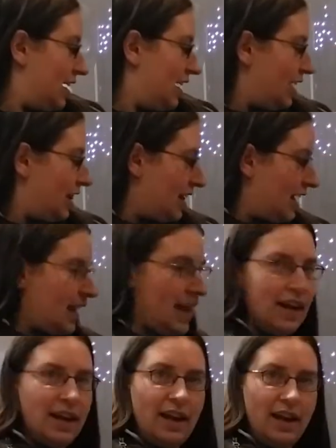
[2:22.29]
And
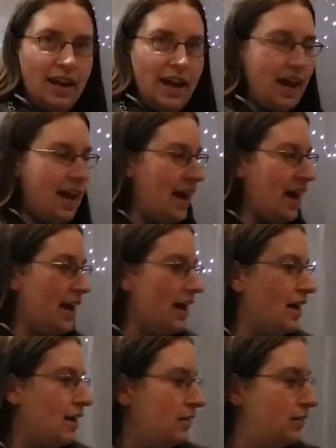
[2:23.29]
then I
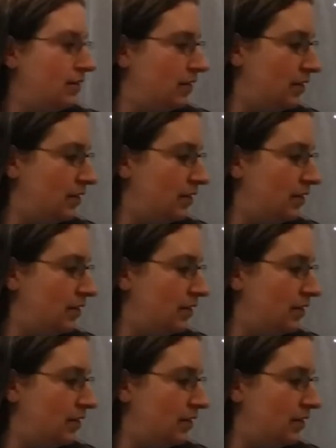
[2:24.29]
have